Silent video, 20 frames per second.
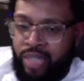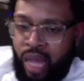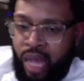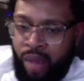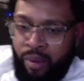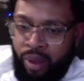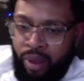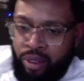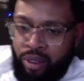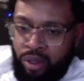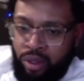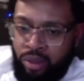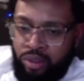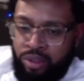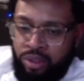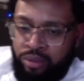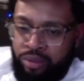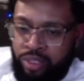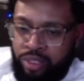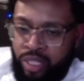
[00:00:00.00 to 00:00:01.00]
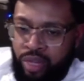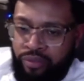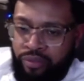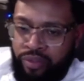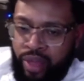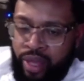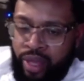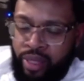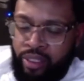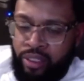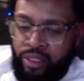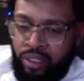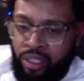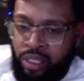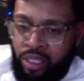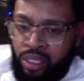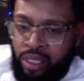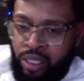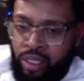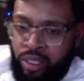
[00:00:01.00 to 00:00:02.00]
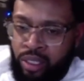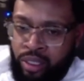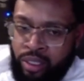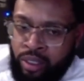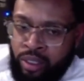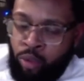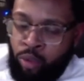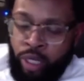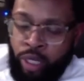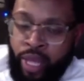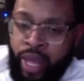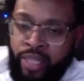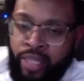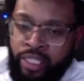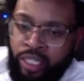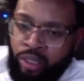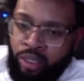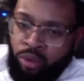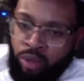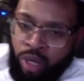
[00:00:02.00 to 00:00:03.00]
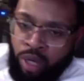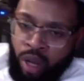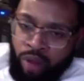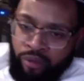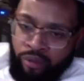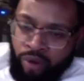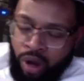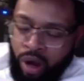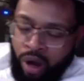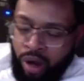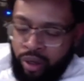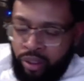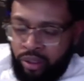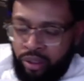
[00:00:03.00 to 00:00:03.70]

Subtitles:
I've known some stuff that would catch anyone off guard.